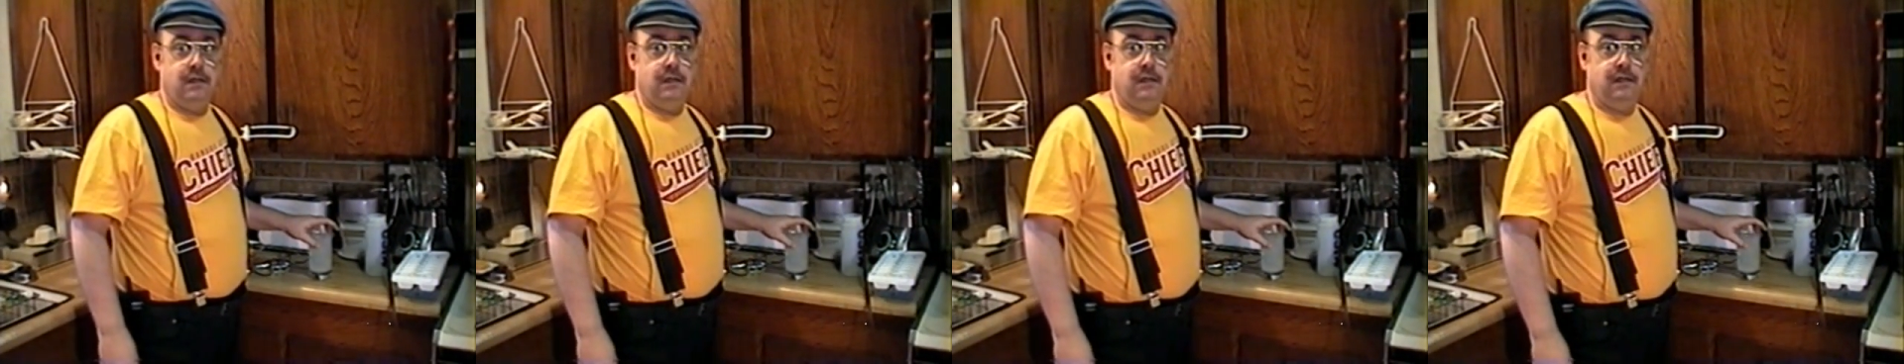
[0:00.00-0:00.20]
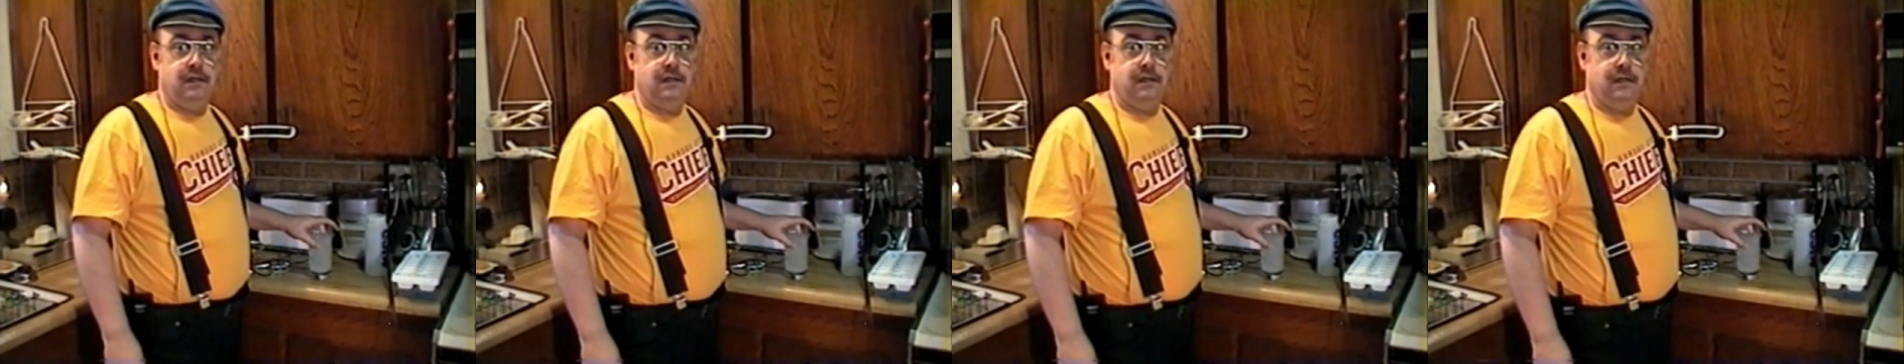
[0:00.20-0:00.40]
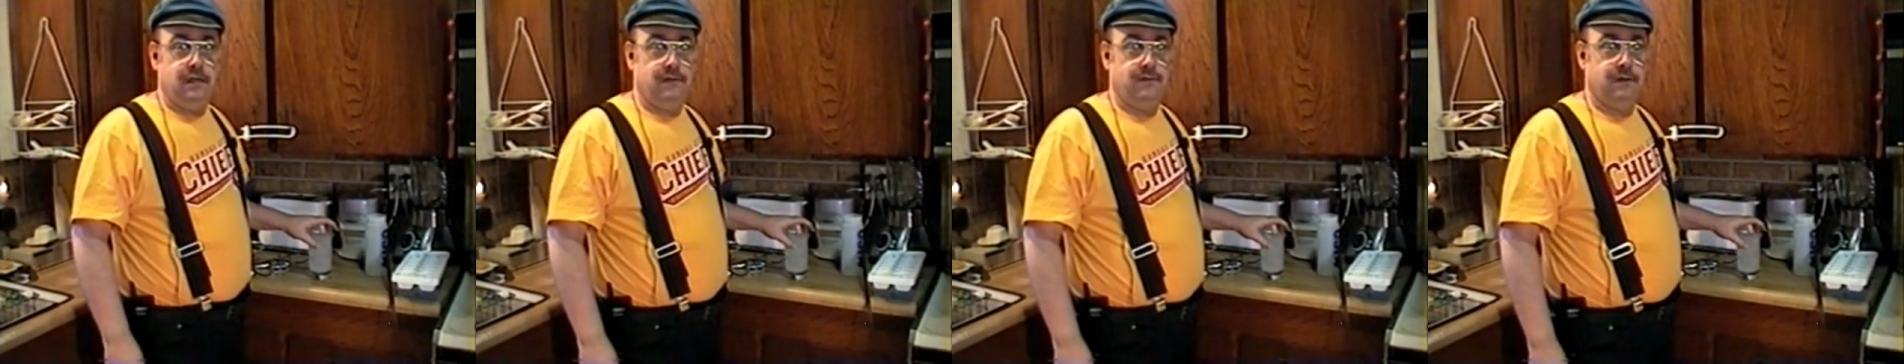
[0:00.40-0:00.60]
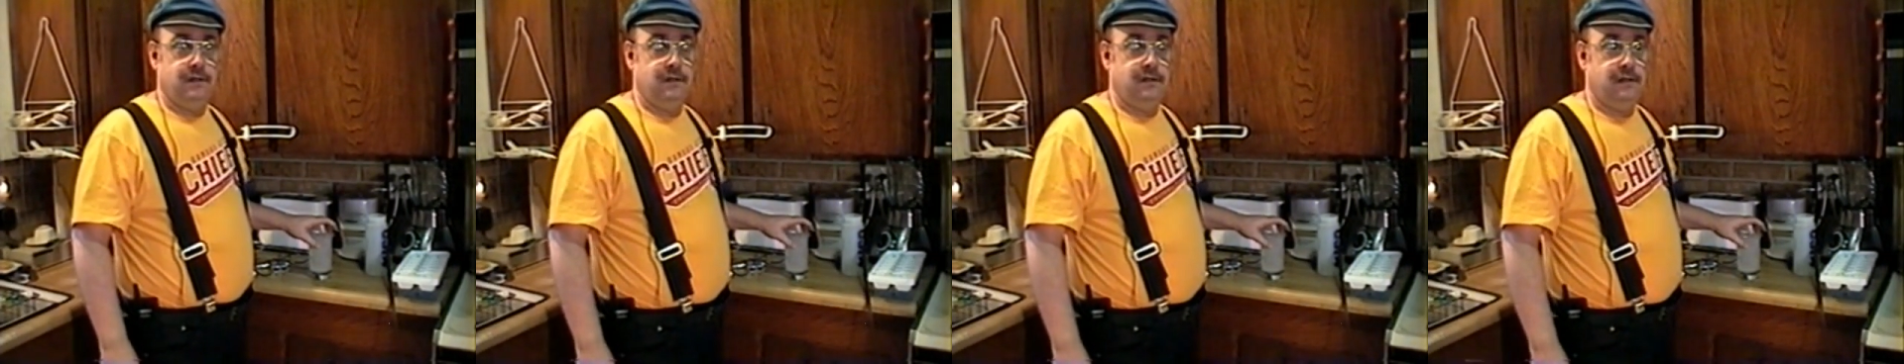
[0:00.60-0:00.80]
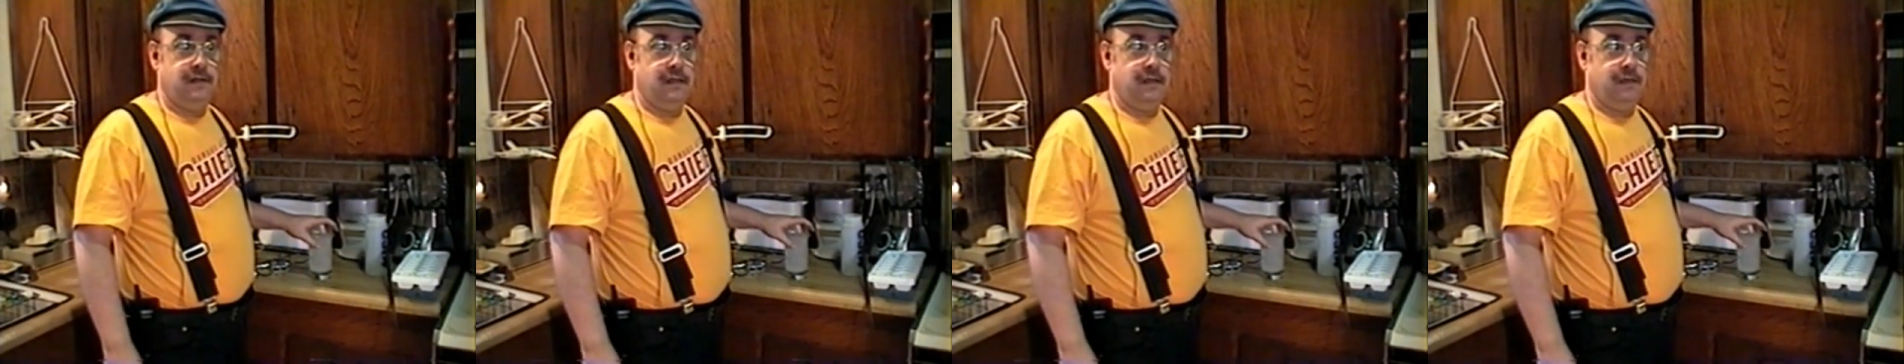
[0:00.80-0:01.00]
in a
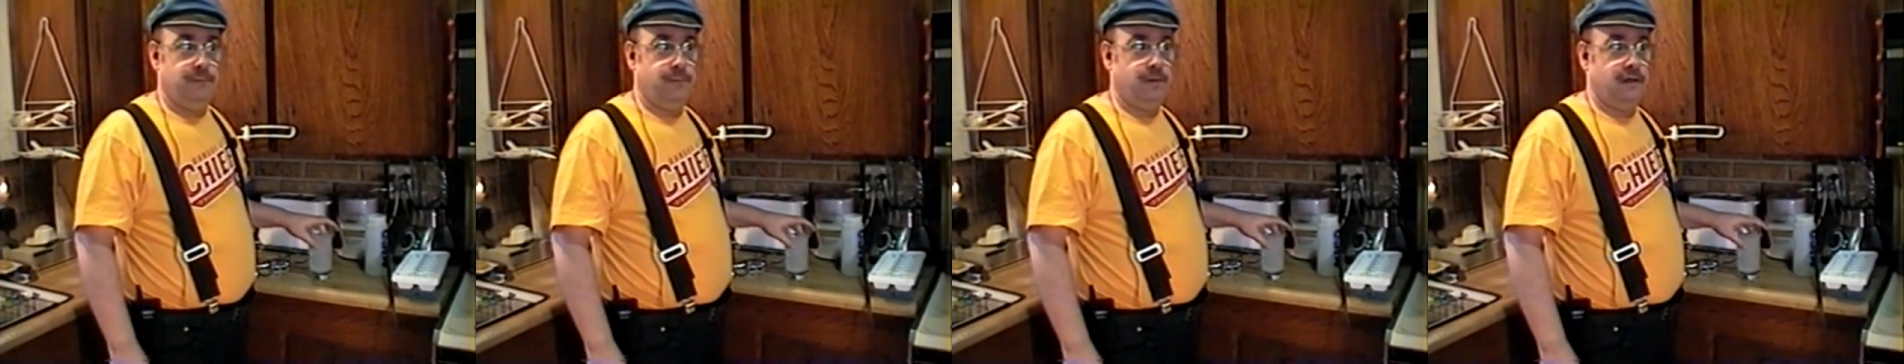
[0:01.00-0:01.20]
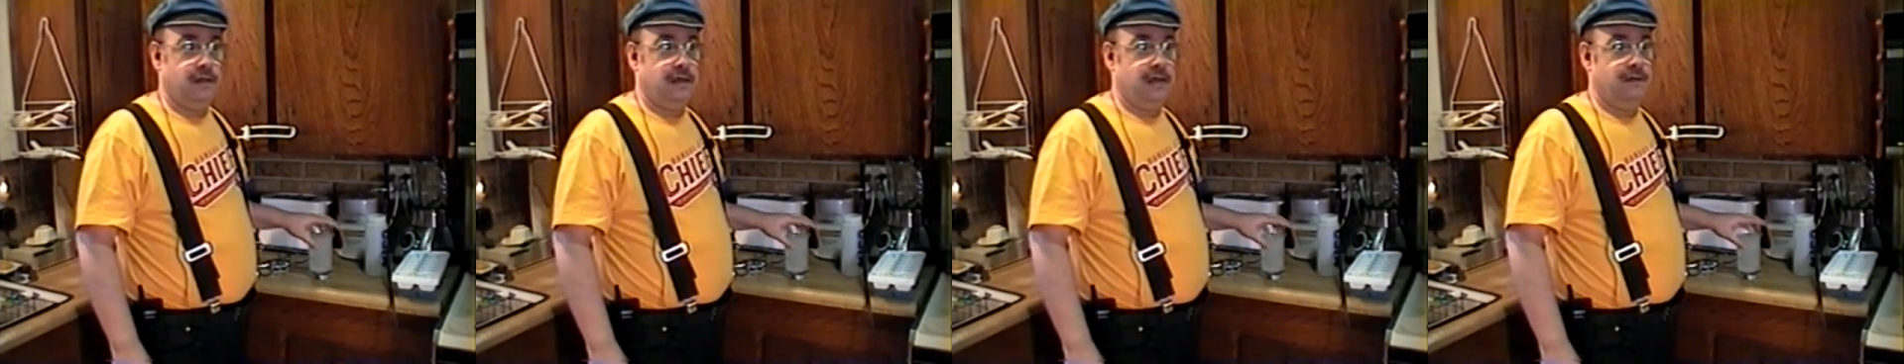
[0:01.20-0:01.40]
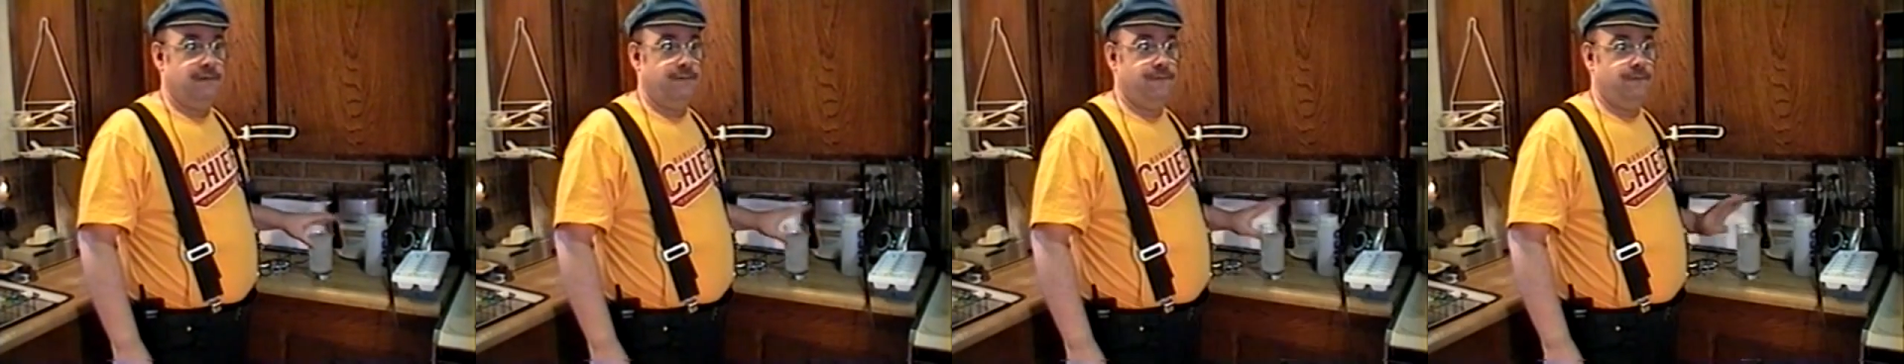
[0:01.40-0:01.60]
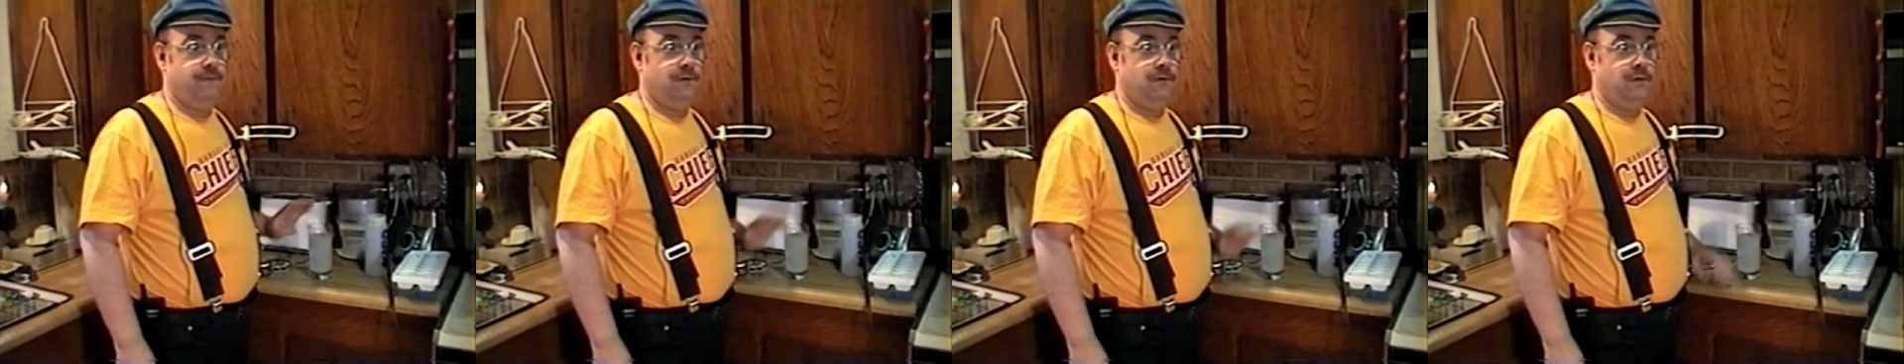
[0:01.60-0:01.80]
given day, but I've